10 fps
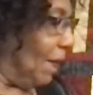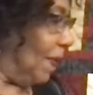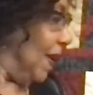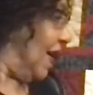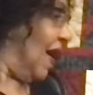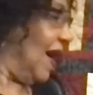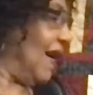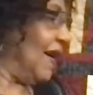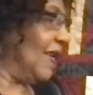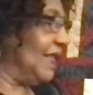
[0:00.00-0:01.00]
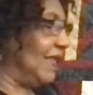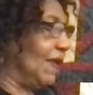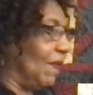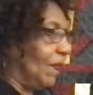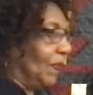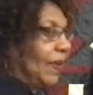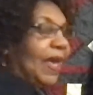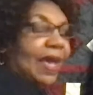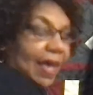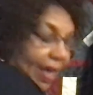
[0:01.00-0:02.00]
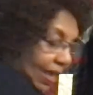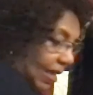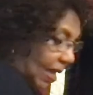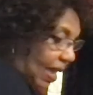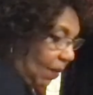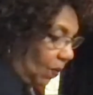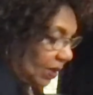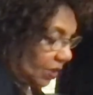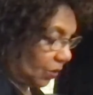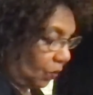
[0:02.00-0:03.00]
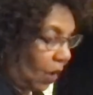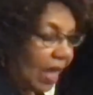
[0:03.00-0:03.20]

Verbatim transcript: because I went to